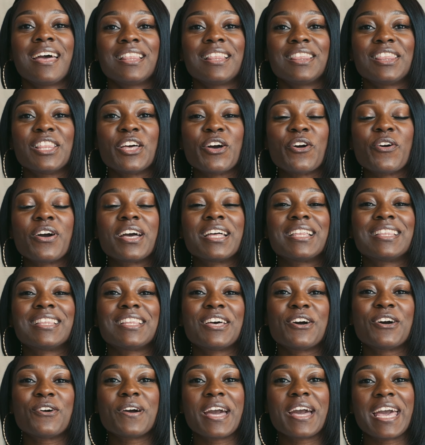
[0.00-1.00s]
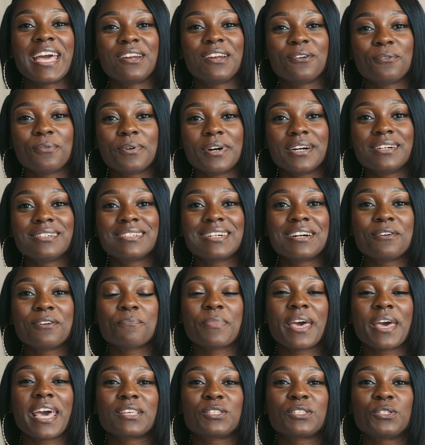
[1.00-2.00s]
Hello, hello, and
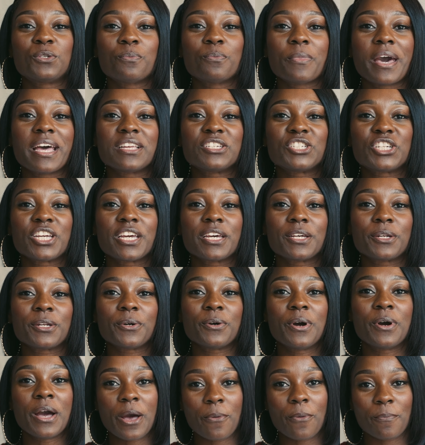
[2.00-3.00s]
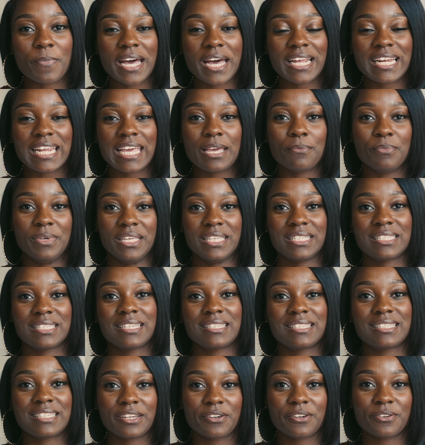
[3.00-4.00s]
welcome back to my channel. My name is
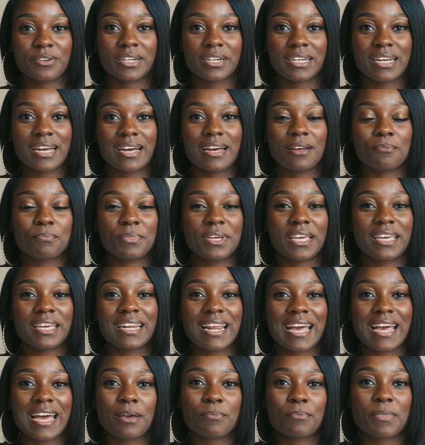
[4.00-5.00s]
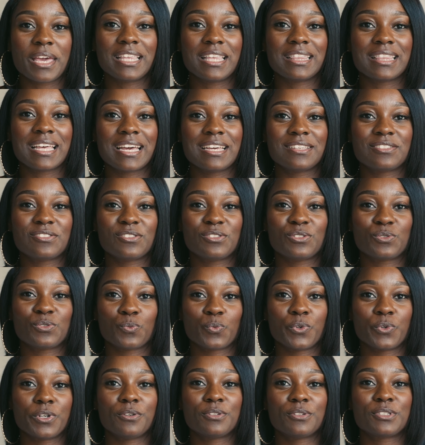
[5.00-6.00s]
Katerra Godbee, and I'm a
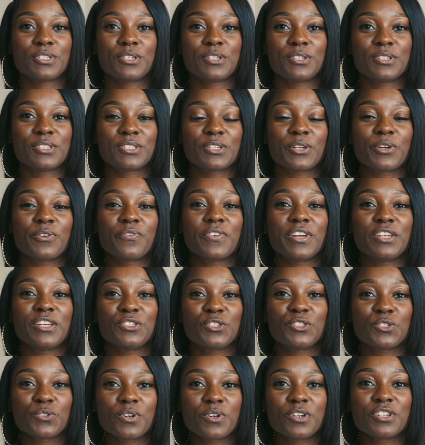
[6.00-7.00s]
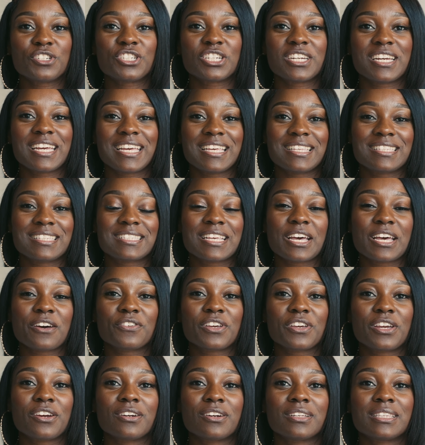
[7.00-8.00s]
licensed realtor serving Georgia and
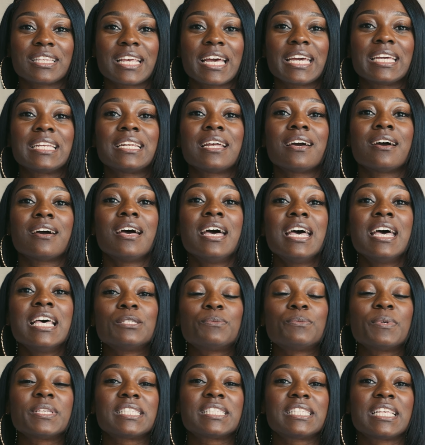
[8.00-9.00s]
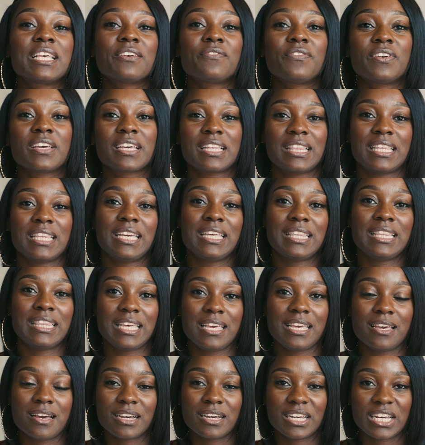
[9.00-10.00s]
South Carolina, specifically
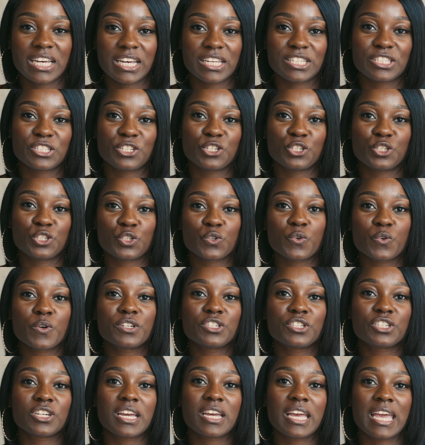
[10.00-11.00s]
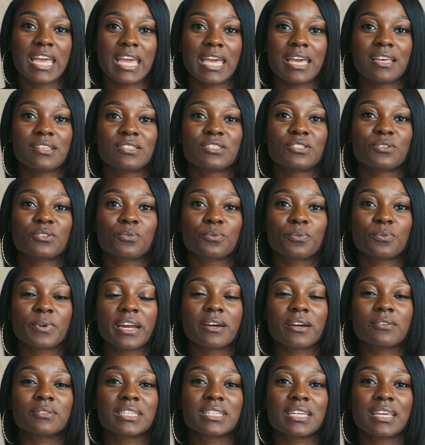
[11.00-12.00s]
the Augusta, Georgia, and
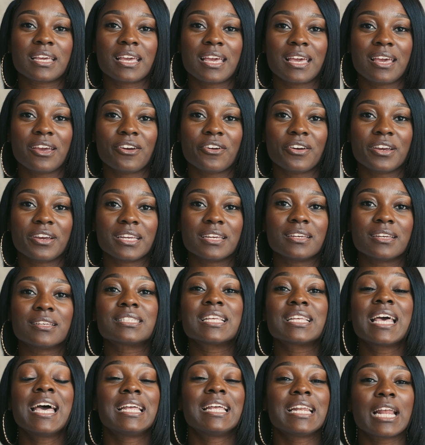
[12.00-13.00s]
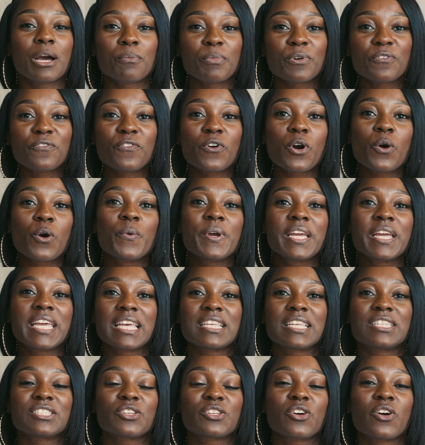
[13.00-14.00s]
surrounding areas. Now, before we
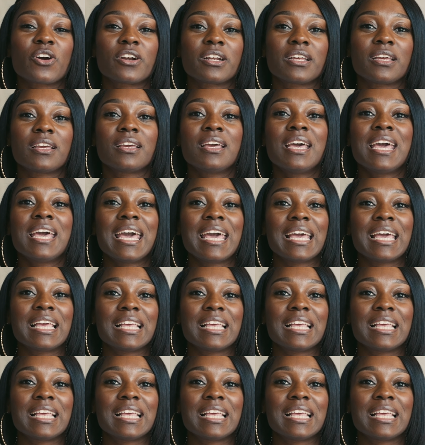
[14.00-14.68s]
get started